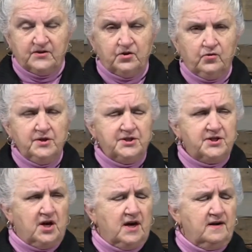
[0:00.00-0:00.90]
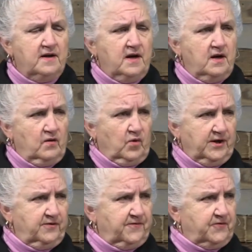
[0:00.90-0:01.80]
So Chris thought,
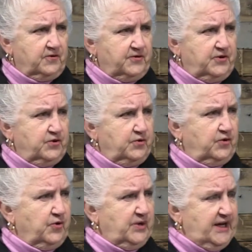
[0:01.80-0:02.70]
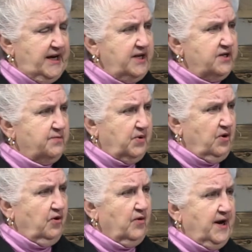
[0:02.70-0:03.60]
wonderful to create a
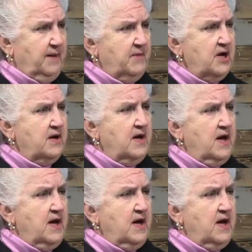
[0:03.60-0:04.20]
program